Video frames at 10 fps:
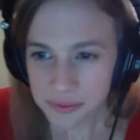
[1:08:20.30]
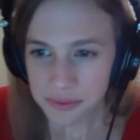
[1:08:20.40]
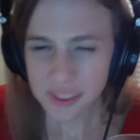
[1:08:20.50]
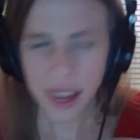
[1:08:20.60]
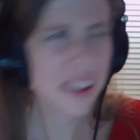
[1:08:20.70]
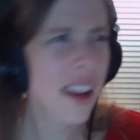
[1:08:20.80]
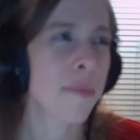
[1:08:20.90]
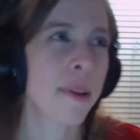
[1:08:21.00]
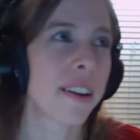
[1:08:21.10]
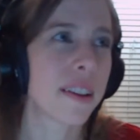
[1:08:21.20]
Not not a
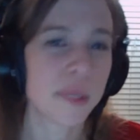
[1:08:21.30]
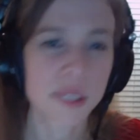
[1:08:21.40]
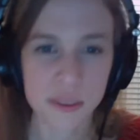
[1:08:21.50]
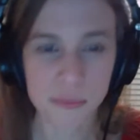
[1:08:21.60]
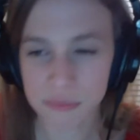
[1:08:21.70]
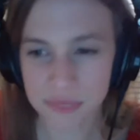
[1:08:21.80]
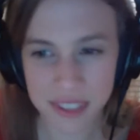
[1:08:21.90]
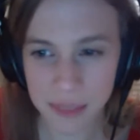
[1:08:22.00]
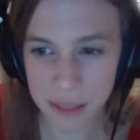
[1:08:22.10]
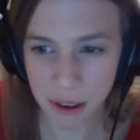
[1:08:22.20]
parody, but just
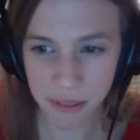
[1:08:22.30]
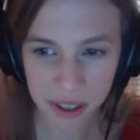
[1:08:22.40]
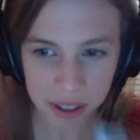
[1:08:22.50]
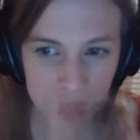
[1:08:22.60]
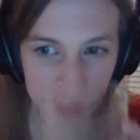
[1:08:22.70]
something made fun of.